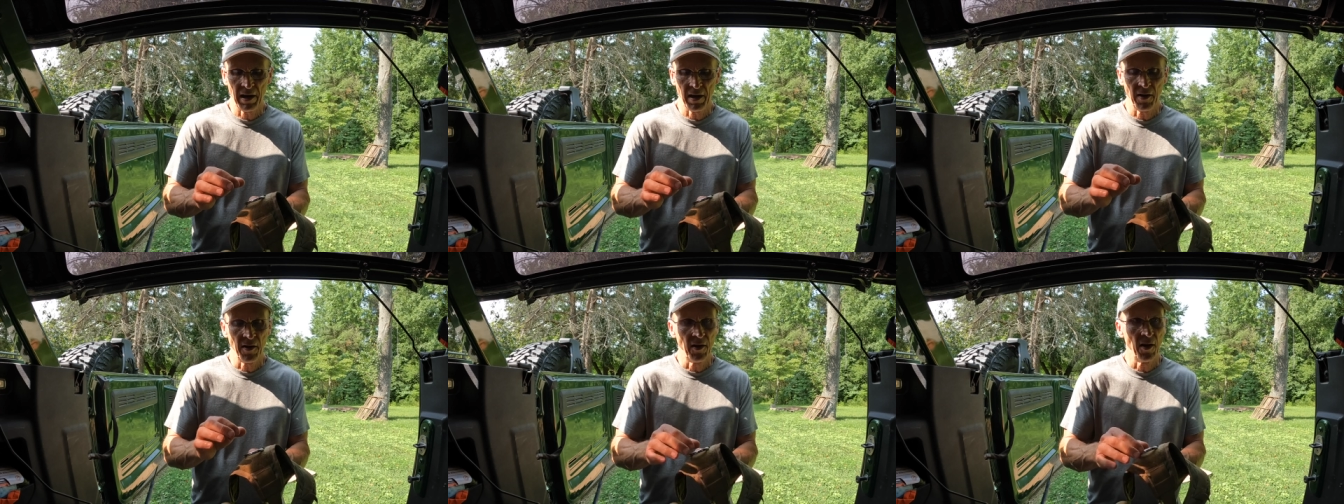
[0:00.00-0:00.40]

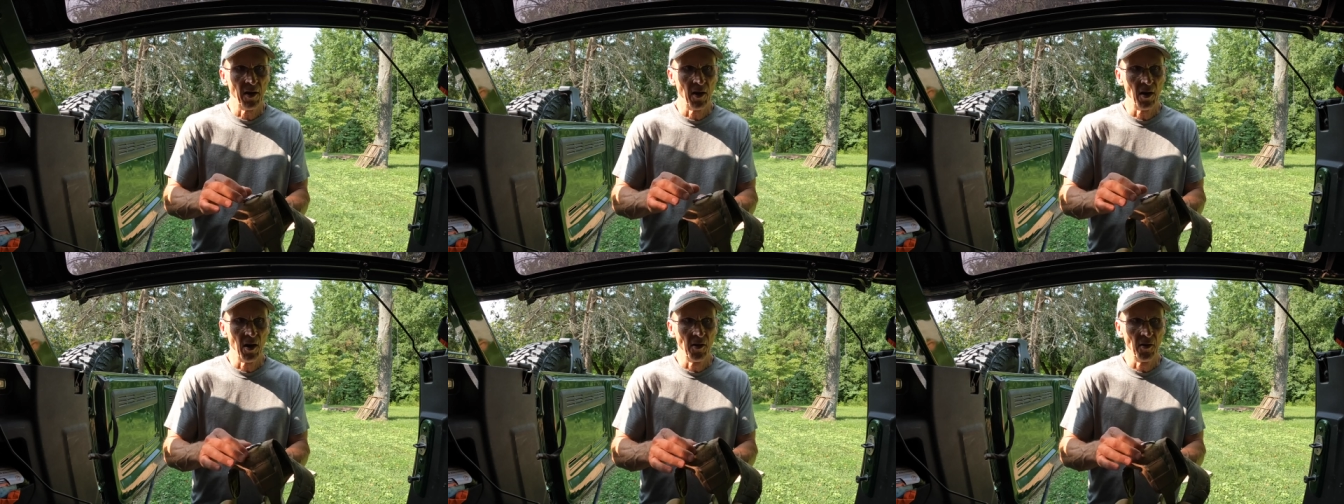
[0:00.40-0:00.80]

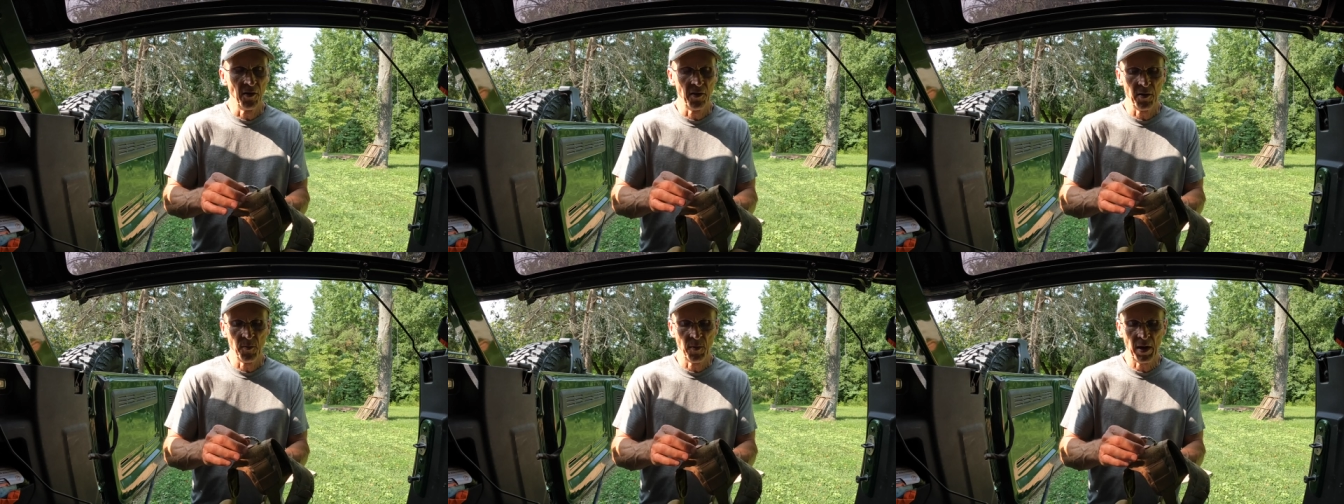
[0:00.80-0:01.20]
other
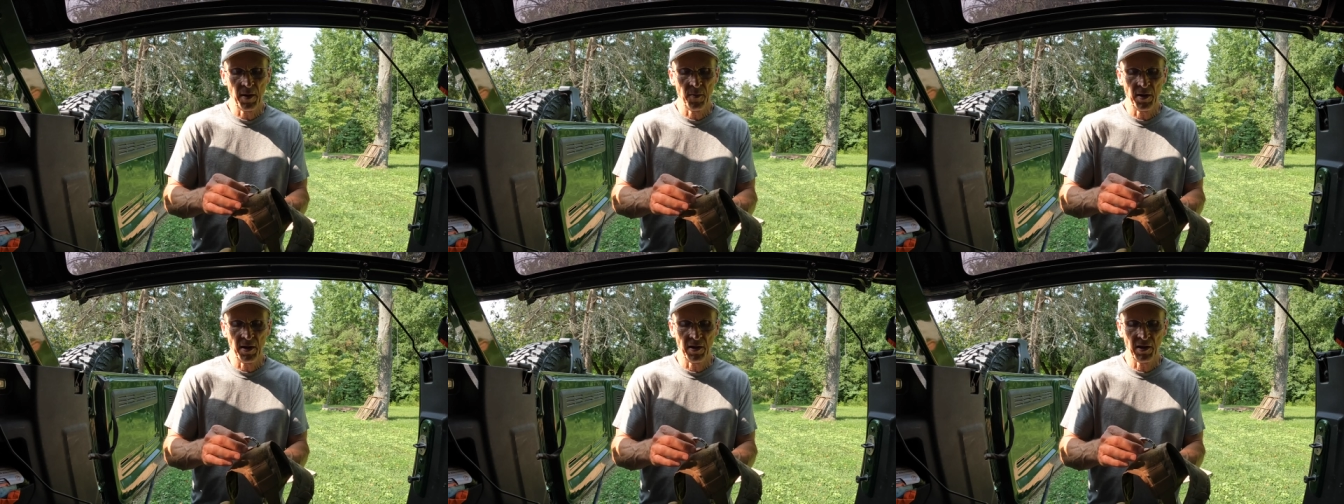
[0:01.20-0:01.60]
than
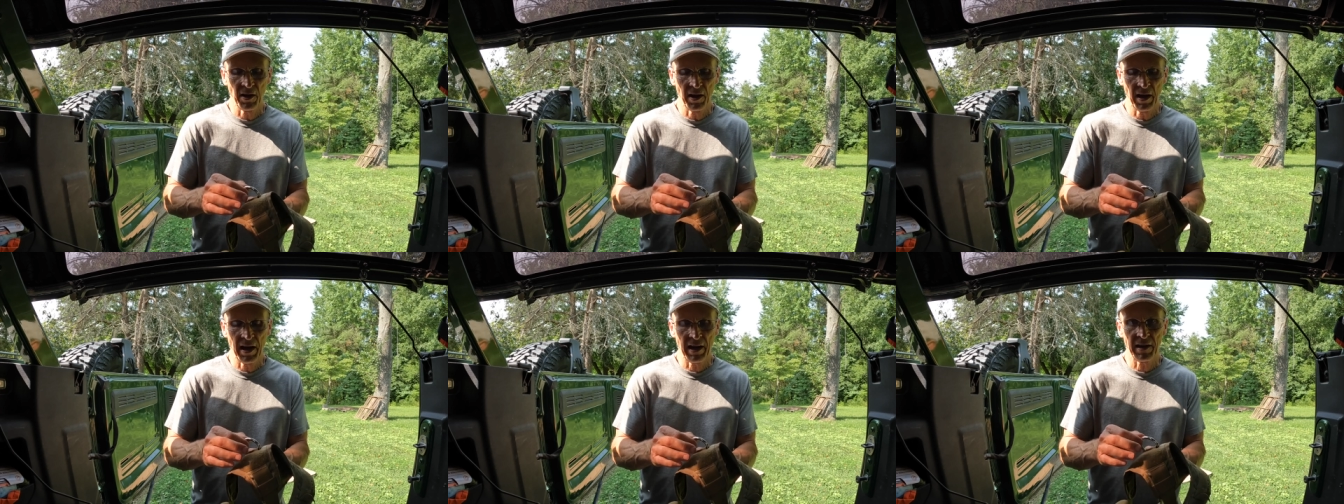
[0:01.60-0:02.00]
maybe
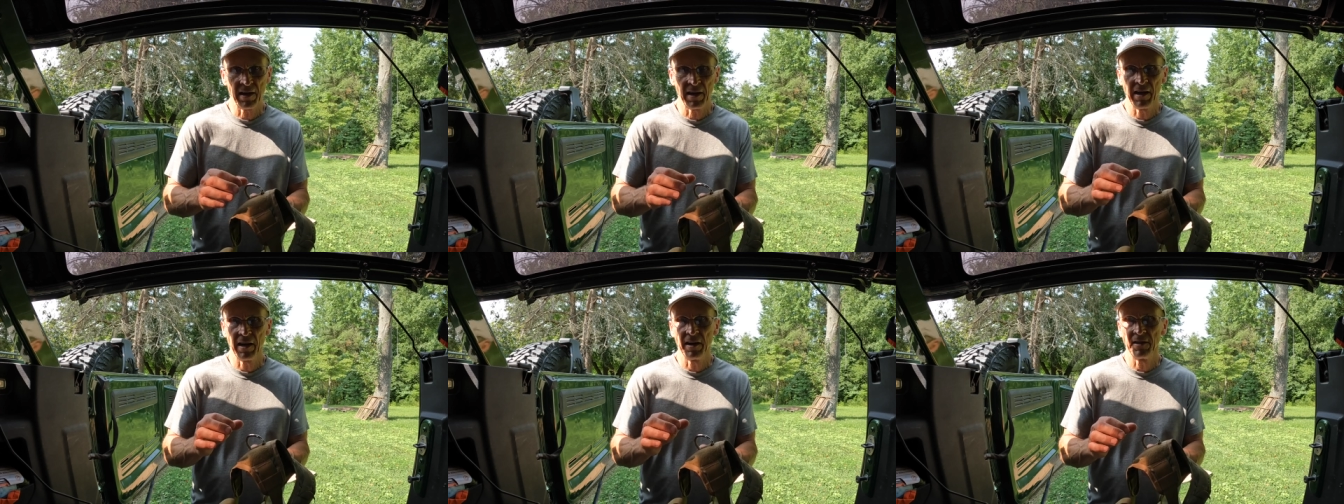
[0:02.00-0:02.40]

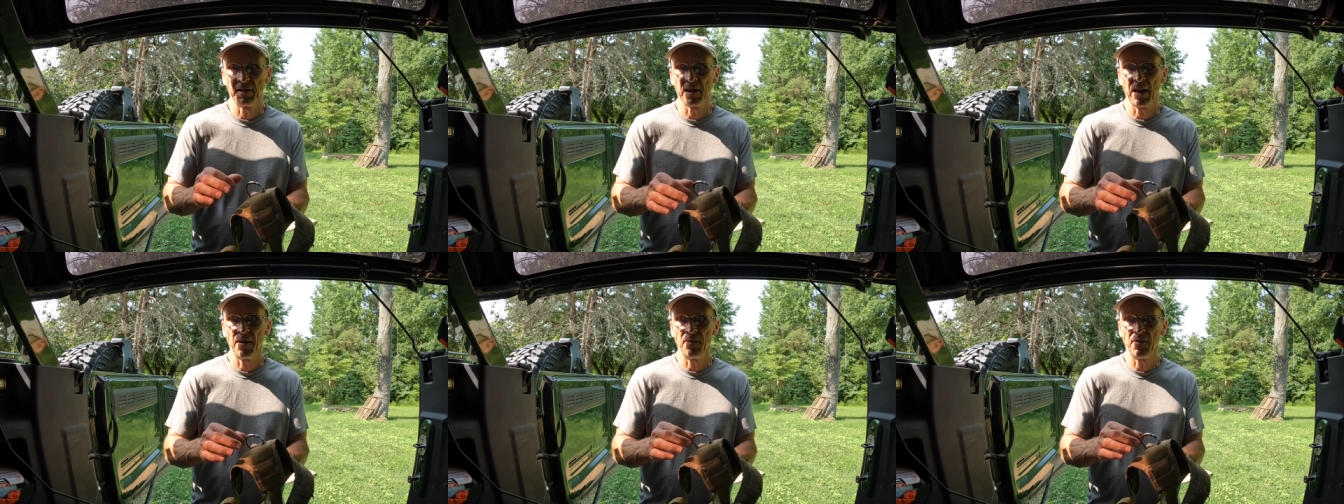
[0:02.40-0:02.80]
connecting a
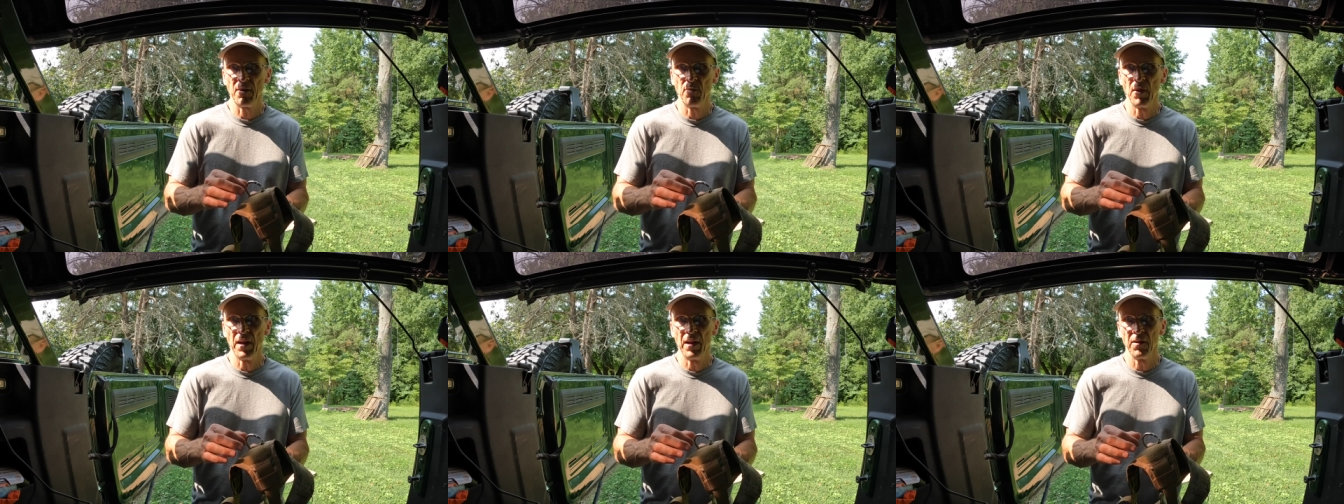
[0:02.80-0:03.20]
safety
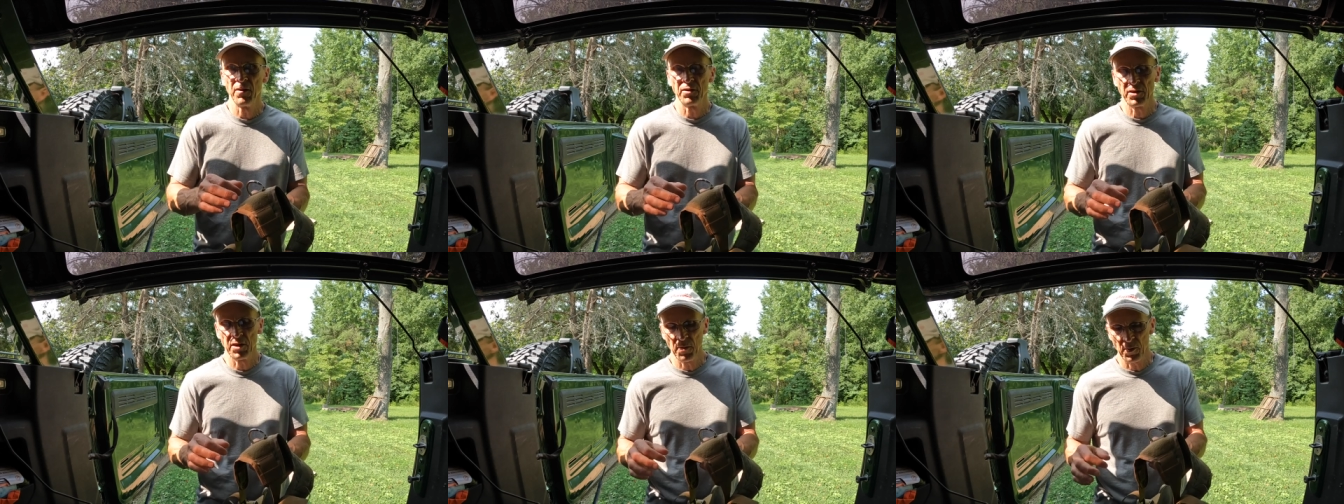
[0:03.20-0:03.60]
belt
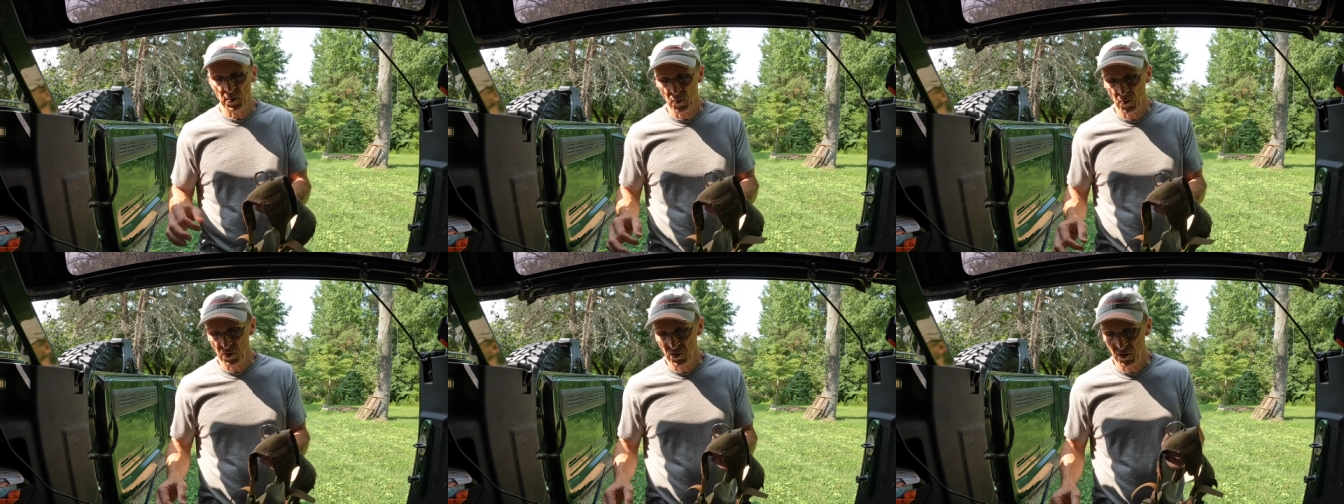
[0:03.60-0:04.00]
or
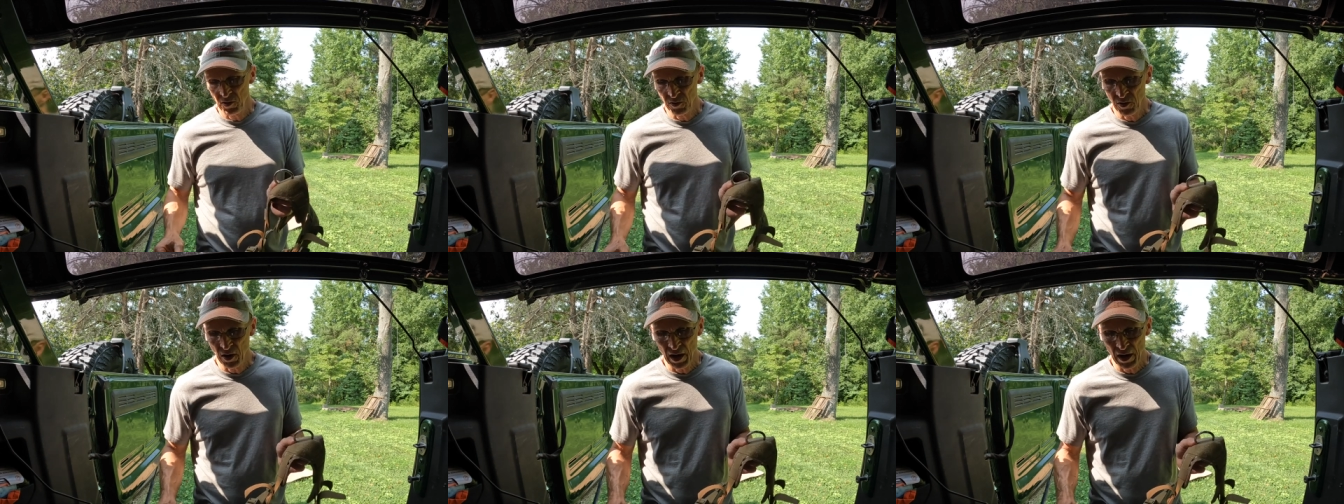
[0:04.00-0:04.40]
something when
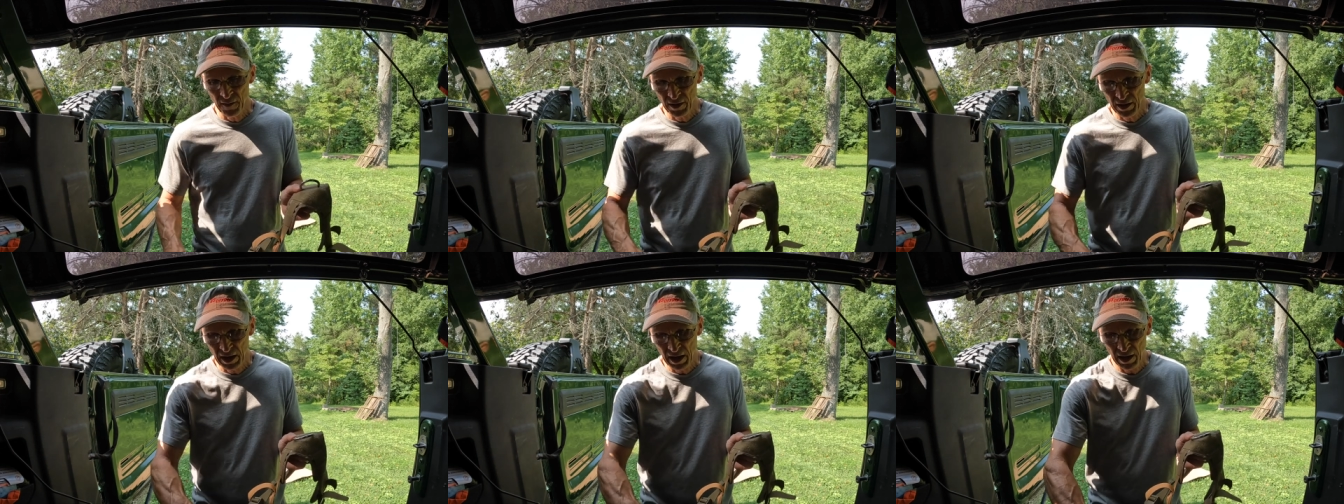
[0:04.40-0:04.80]
you're
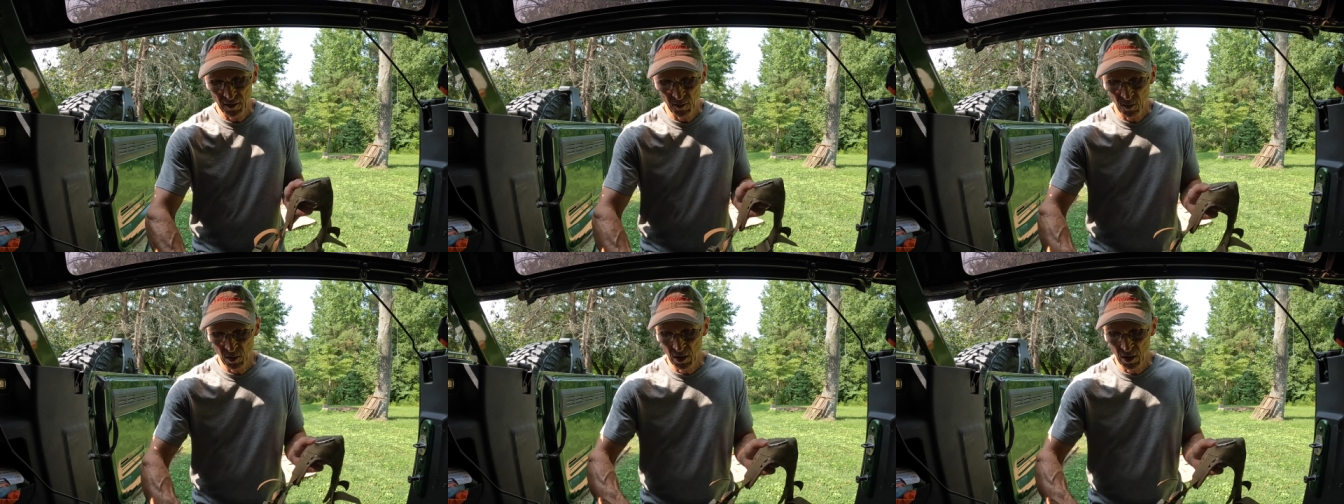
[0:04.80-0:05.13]
driving down the